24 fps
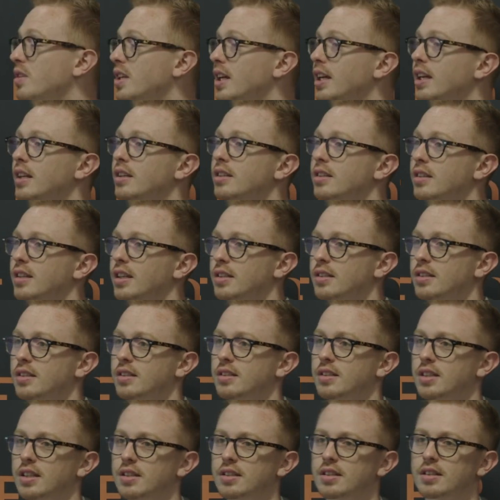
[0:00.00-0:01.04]
need
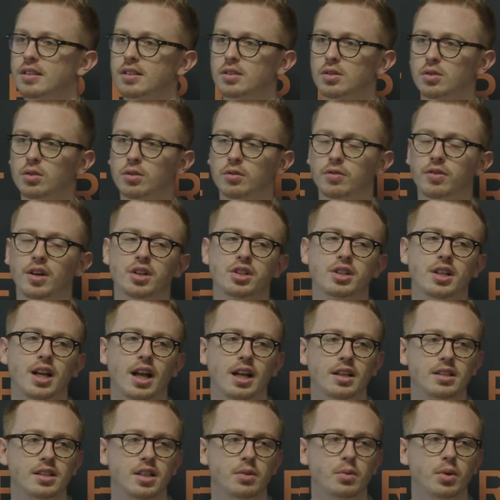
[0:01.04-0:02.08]
this, this sort of
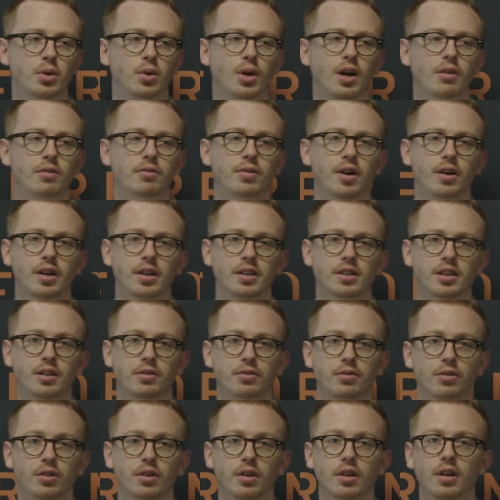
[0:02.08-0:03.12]
functionality. We all have very
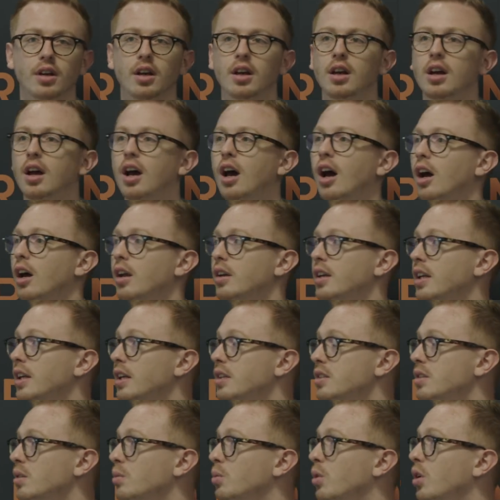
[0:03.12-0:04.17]
different uh,
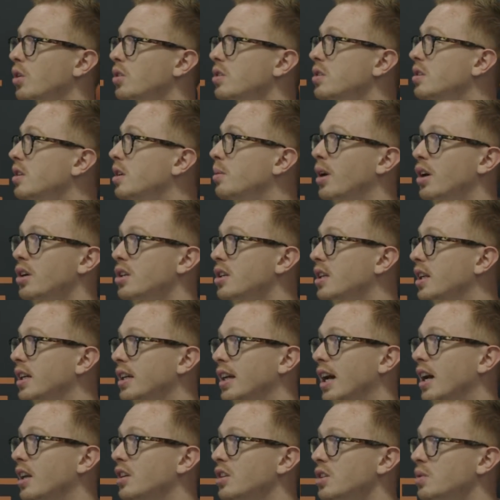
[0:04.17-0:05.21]
needs and wants
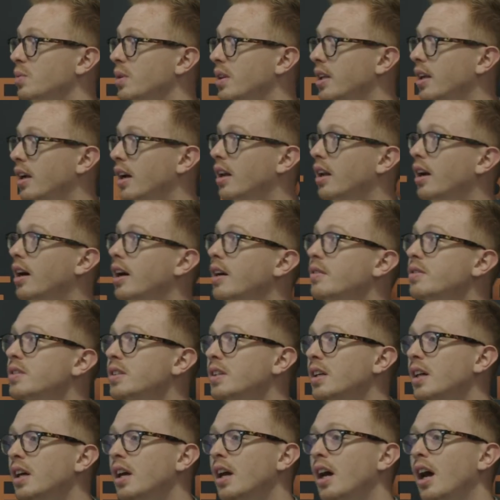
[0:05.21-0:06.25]
commercially and just within our
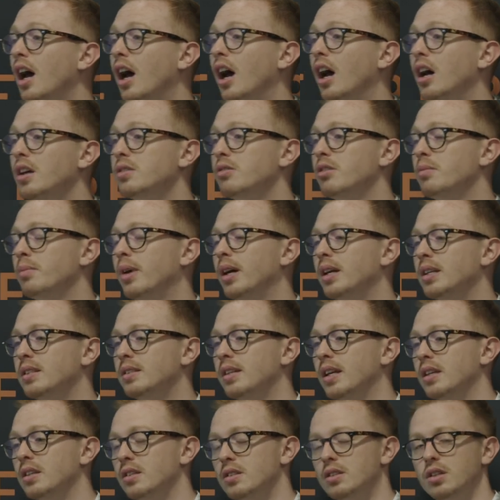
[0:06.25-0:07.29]
lives. Uh, so it makes
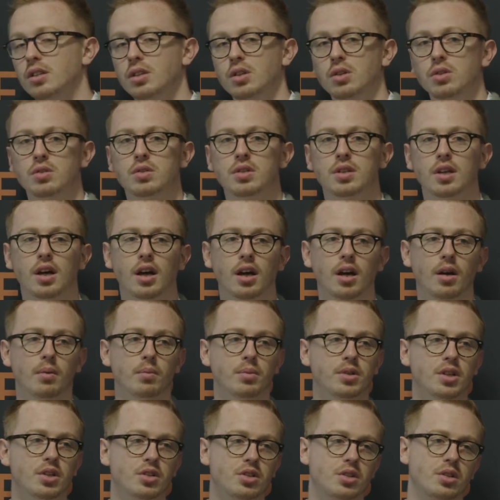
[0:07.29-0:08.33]
sense to use um,
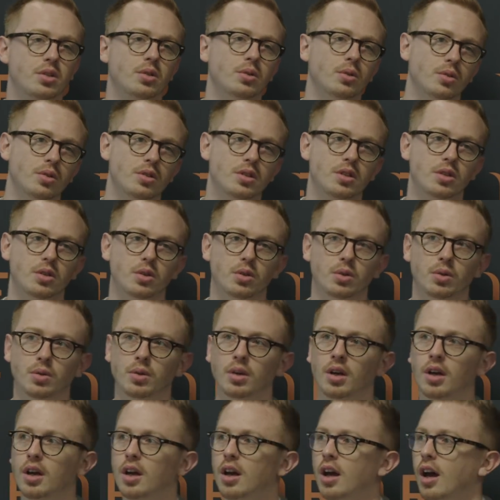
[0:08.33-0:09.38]
digital to
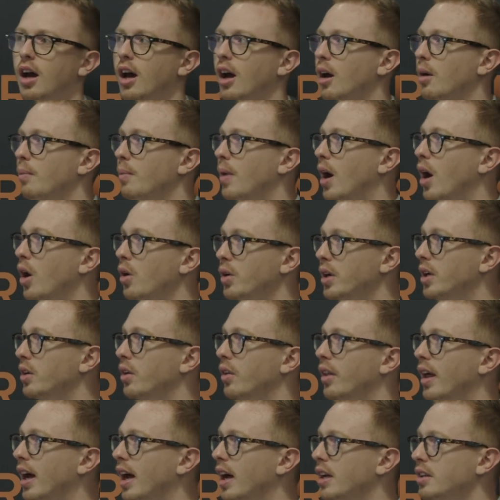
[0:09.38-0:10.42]
um, hone in
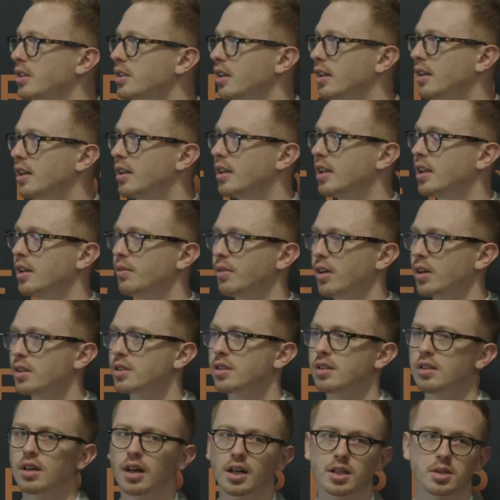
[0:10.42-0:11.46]
on that and to give
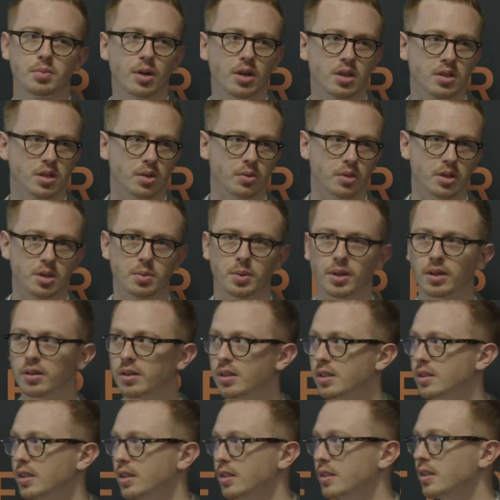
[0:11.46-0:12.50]
us nice personal
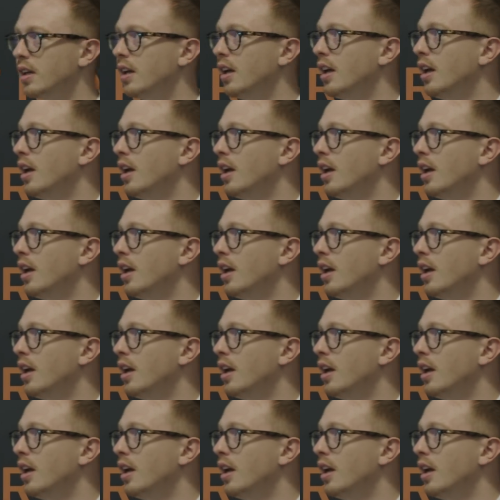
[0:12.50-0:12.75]
experiences.